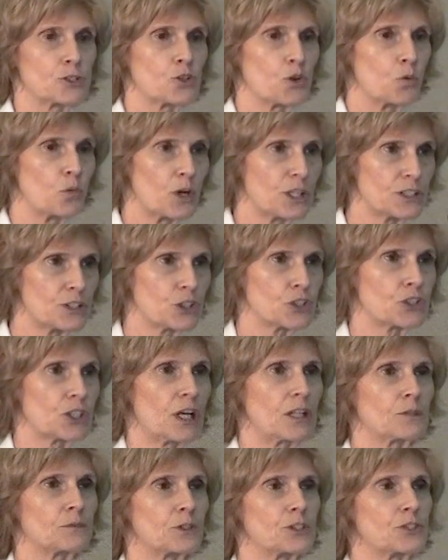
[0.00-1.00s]
So once the
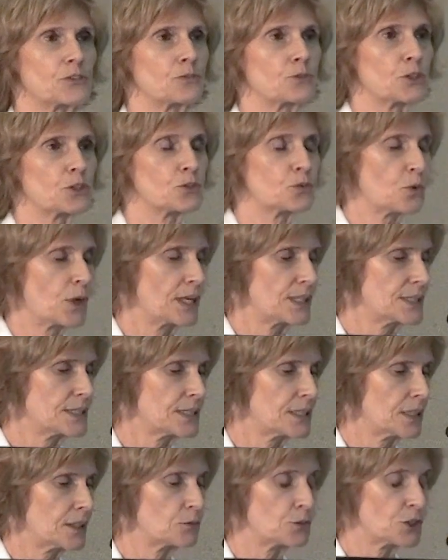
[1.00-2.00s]
child was, was,
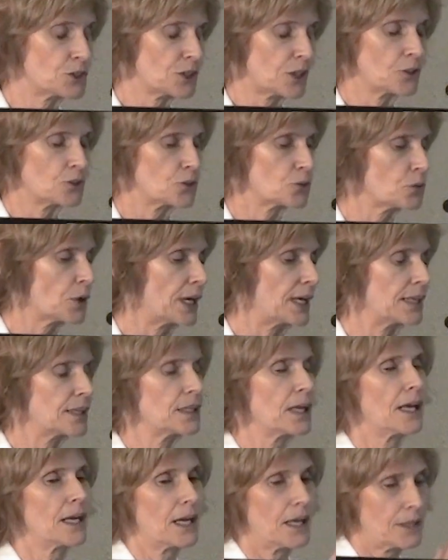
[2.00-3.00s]
wasted, was
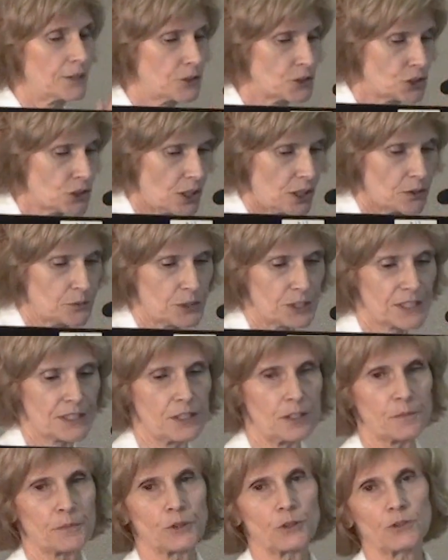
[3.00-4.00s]
underweight, the child was
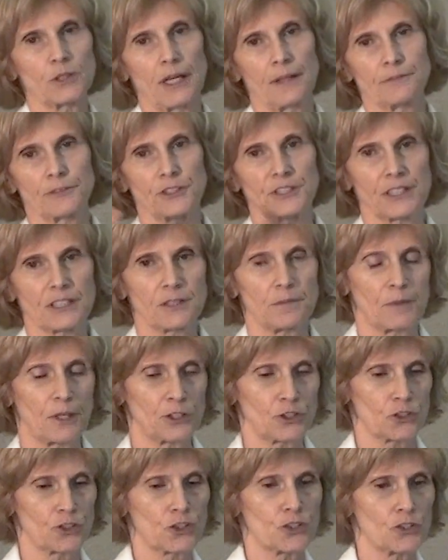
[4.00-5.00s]
in the program for six
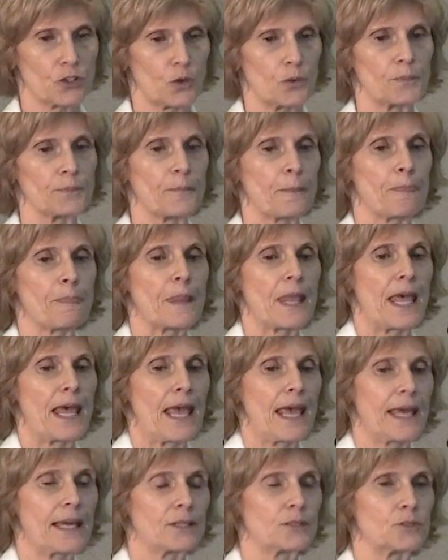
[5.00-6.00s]
months or so.
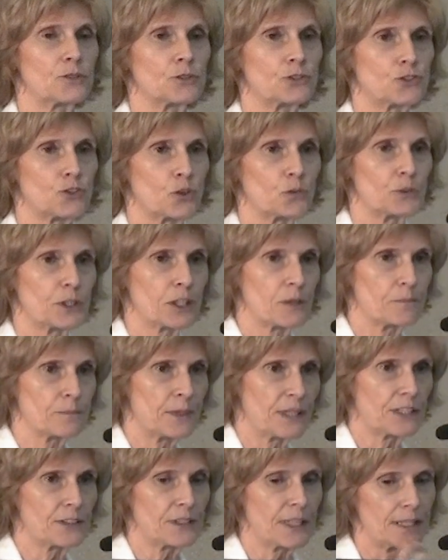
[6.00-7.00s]
And so we
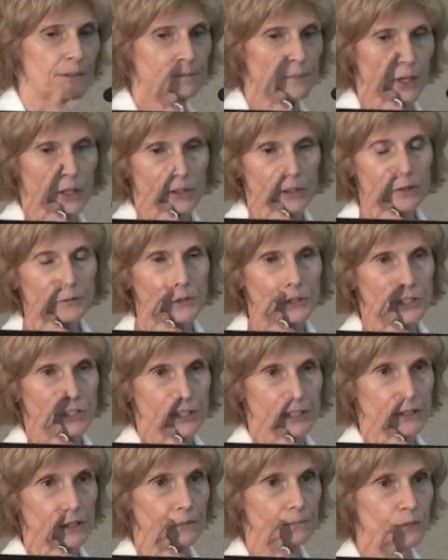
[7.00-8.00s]
compared that model,
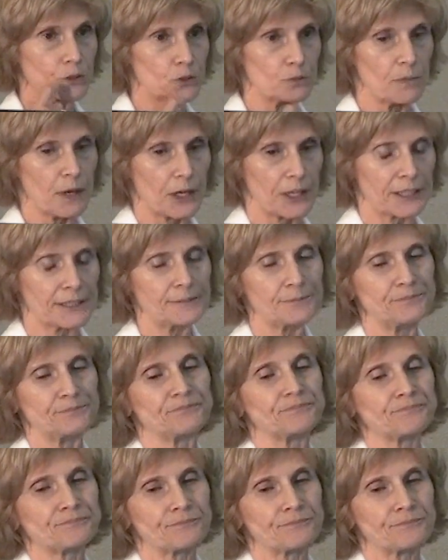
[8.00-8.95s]
which is the blue bar,